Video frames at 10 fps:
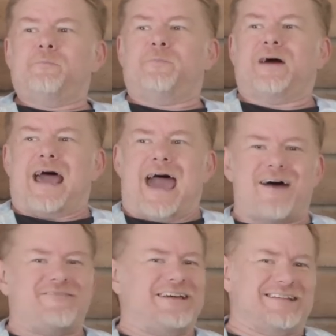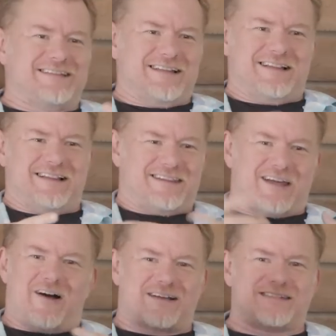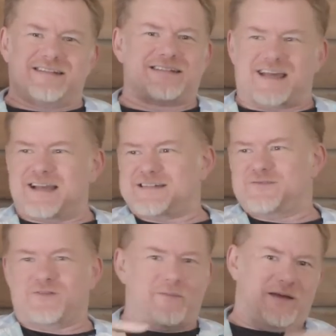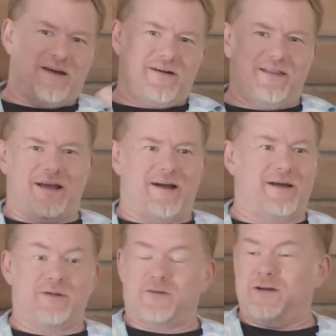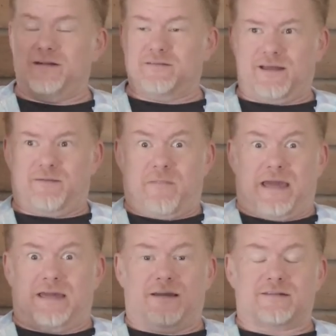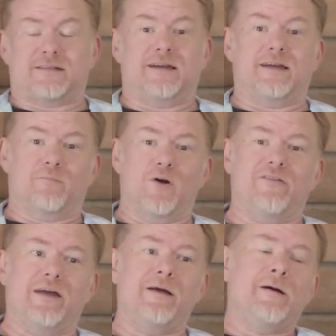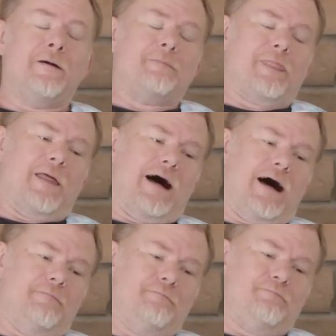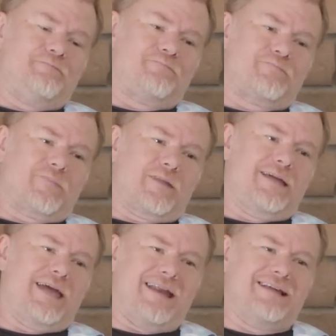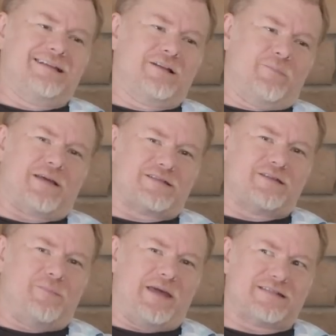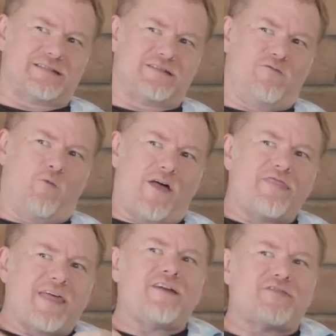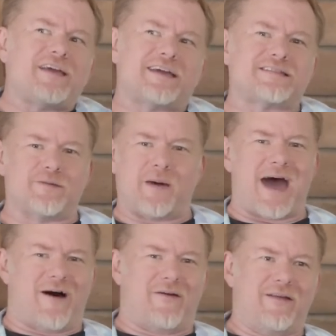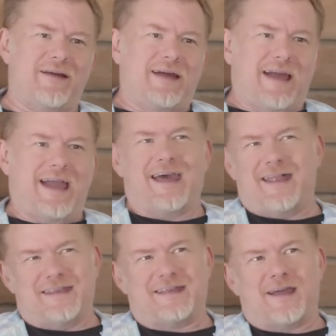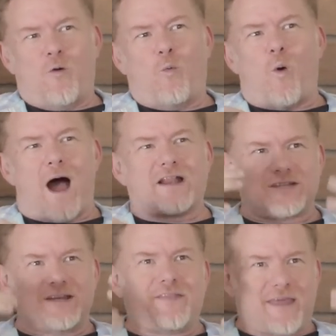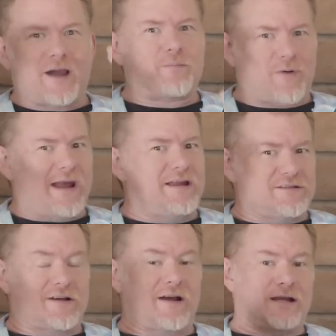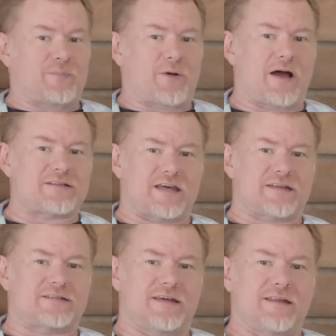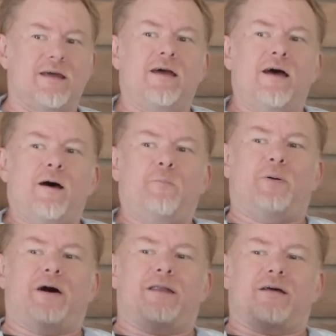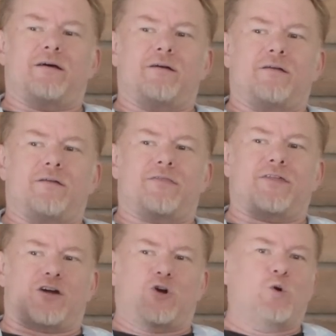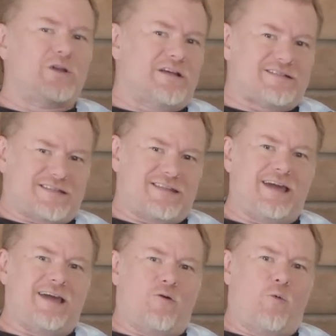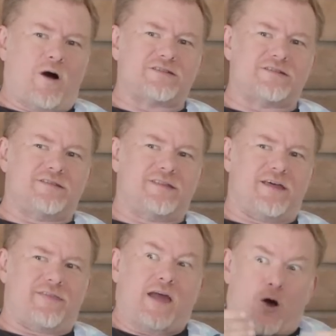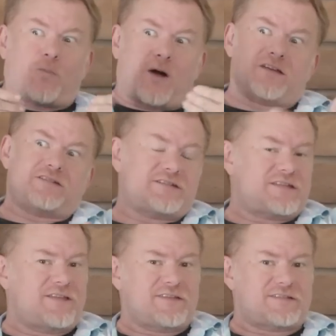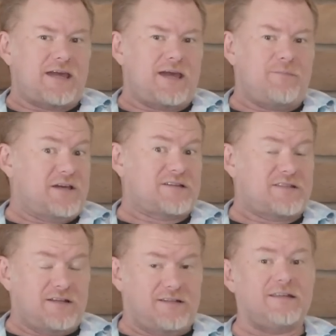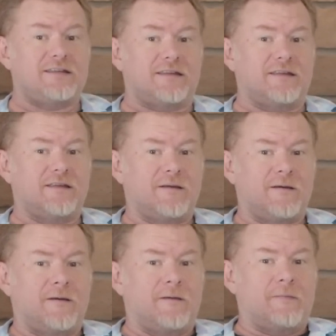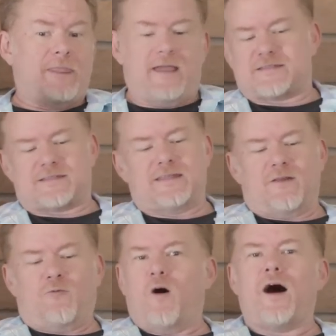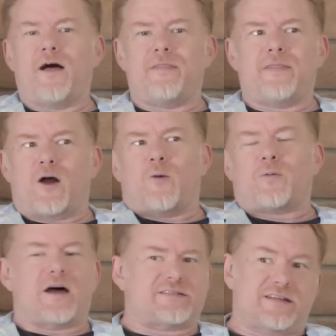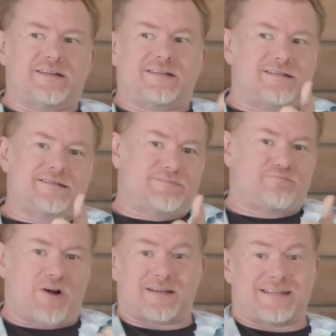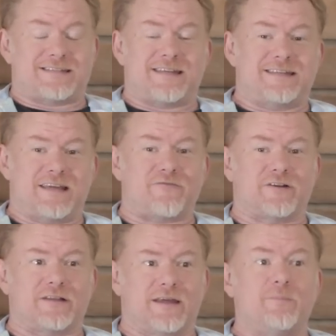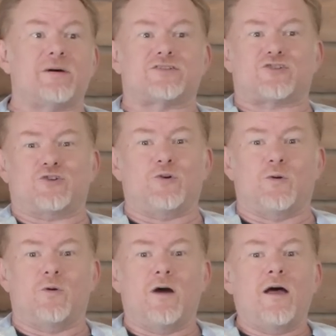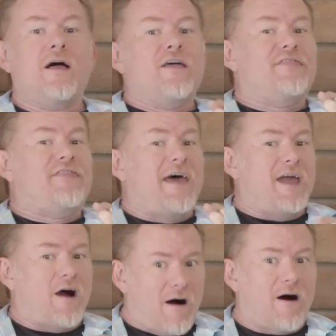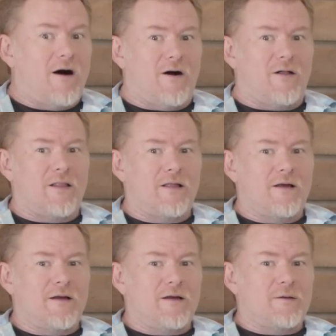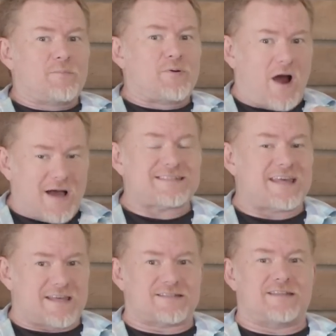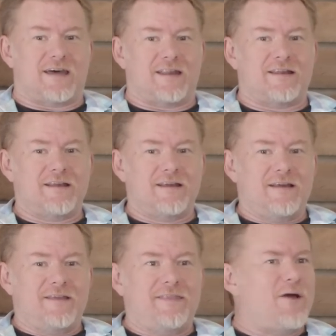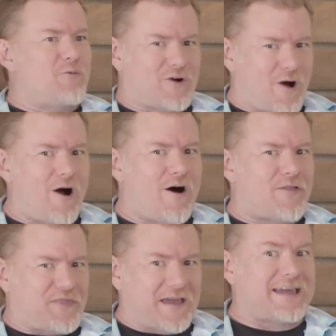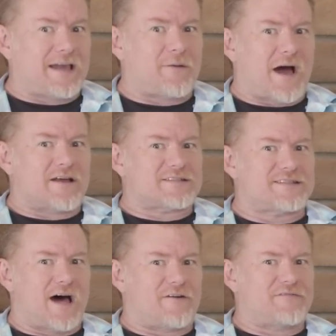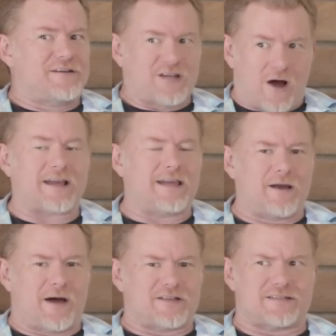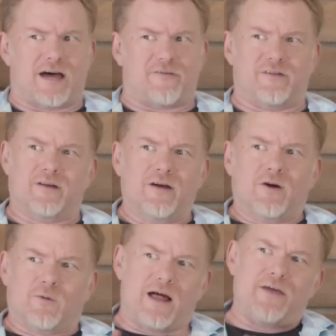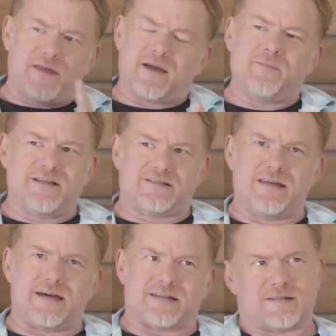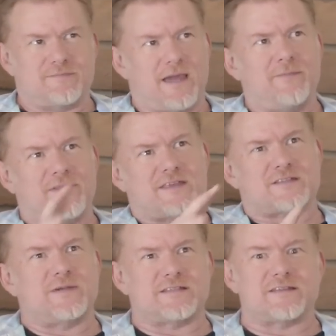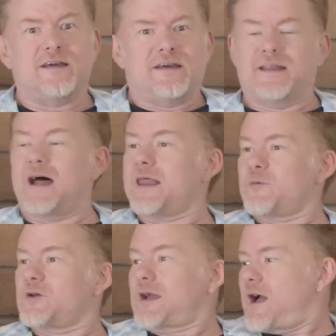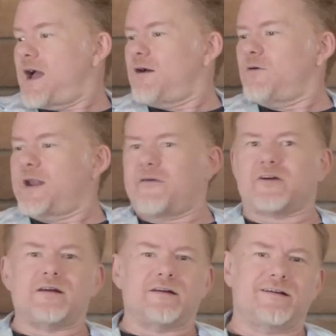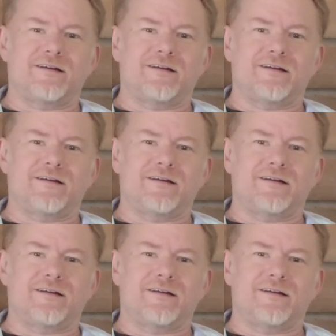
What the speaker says: But having little talks and discussions with them here and there in between, making a stinking movie, getting little bits and pieces of what they think it's about, and watching their brain trying to process it. But the coolest thing wasn't that they all processed it the same, because they didn't. It's that, one, they all processed it differently, but two, they all processed it. They were all thinking about stuff and talking about stuff, and, well, I think it means this, and maybe this means it. None of them were like, whatever.